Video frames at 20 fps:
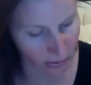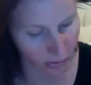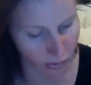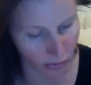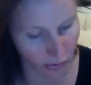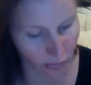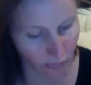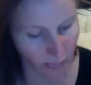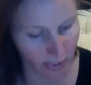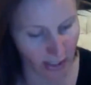
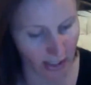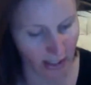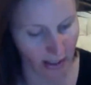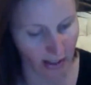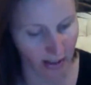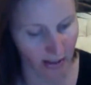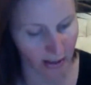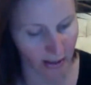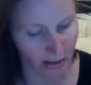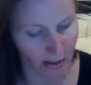
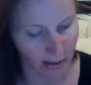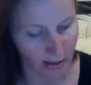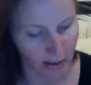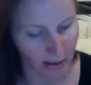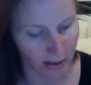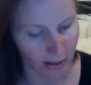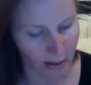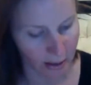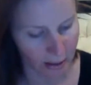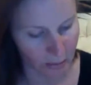mean
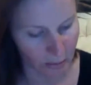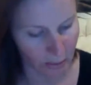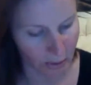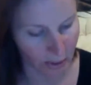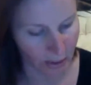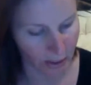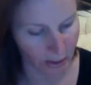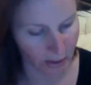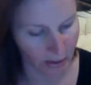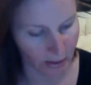is
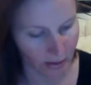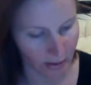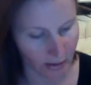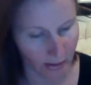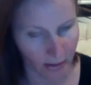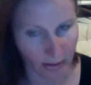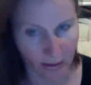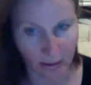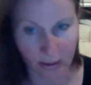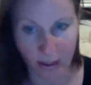within
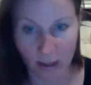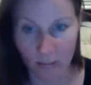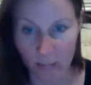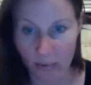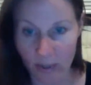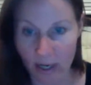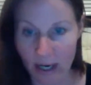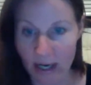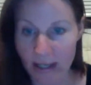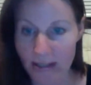number
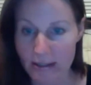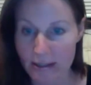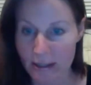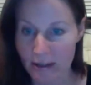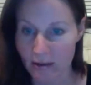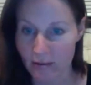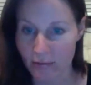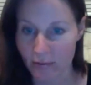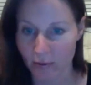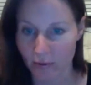8's
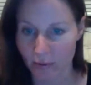interval.